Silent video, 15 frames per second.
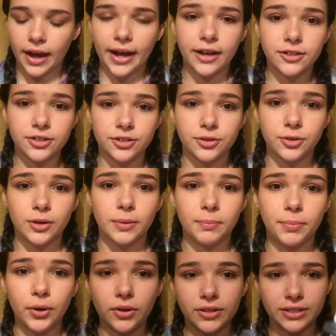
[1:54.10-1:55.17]
I also
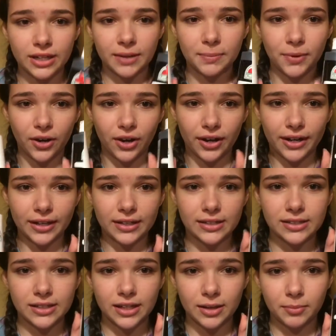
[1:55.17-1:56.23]
bulked up on
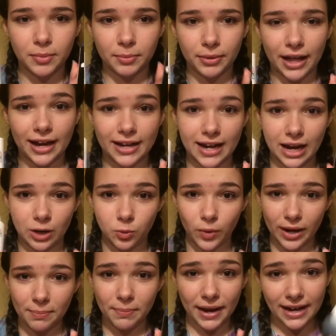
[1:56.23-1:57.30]
some black and
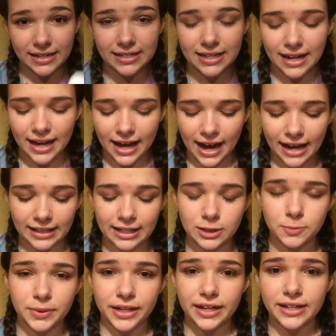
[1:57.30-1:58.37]
white paint, and
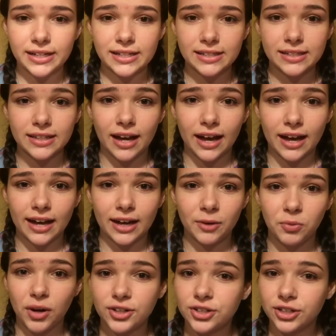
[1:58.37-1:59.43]
that's because I
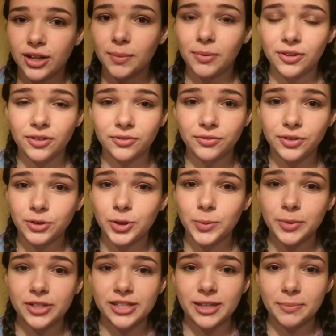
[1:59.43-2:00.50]
watch a couple of
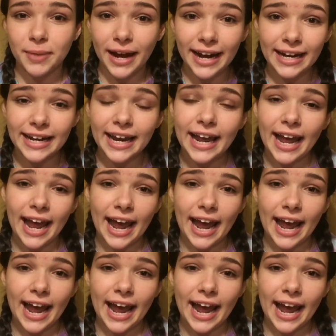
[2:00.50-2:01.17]
YouTubers that paint,